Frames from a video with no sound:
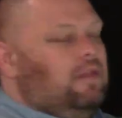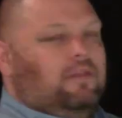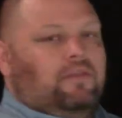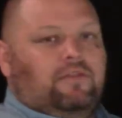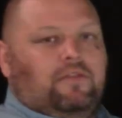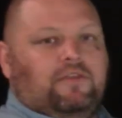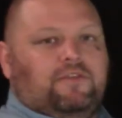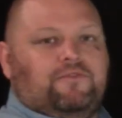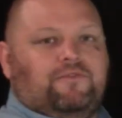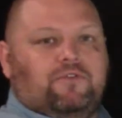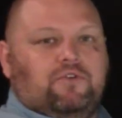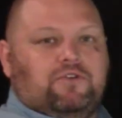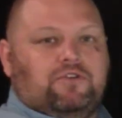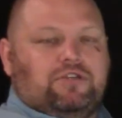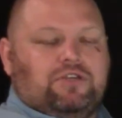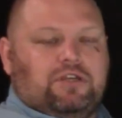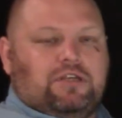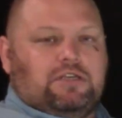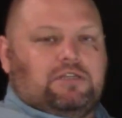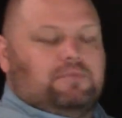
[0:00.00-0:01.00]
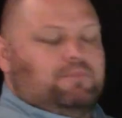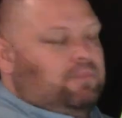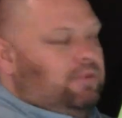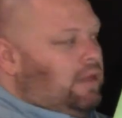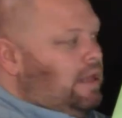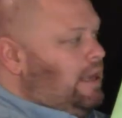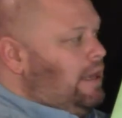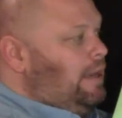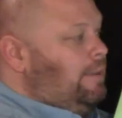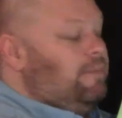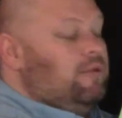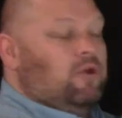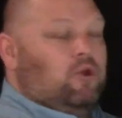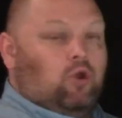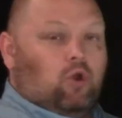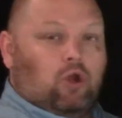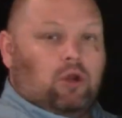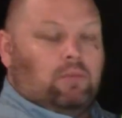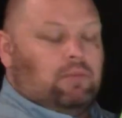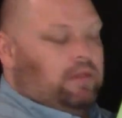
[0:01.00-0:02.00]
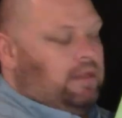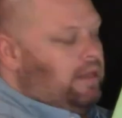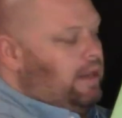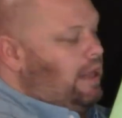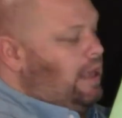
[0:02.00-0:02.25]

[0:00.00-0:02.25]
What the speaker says: This first sheet is blank, but normally it